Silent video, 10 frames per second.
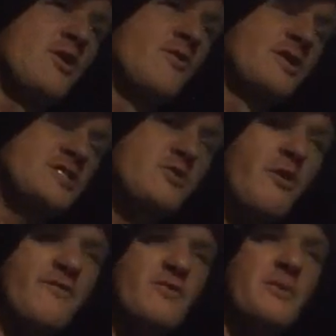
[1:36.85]
The only
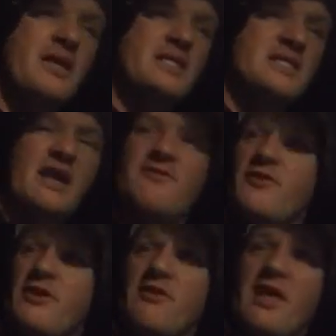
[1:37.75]
story for me is that I've
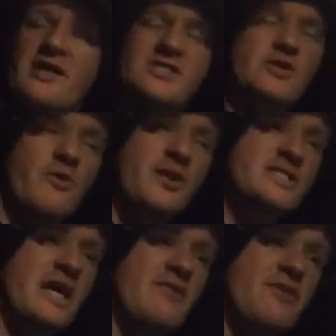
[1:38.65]
heard a lot of
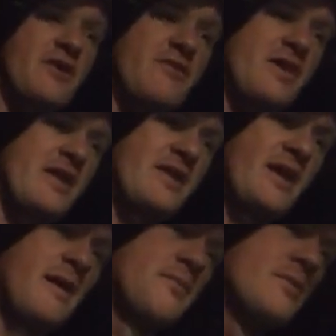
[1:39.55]
stories out there that
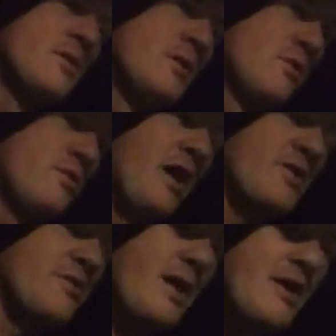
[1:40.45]

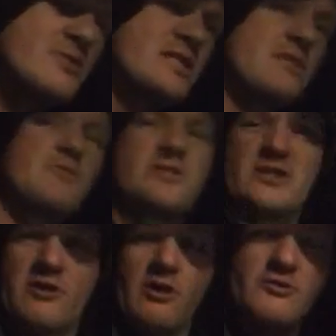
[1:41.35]
Ronda Rousey was
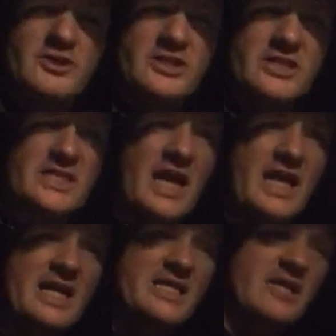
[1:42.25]
close to
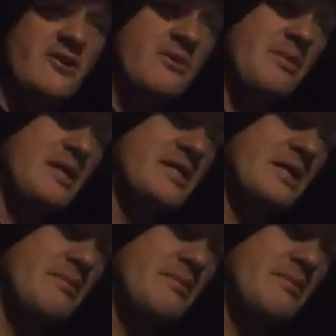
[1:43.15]
signing a deal to be in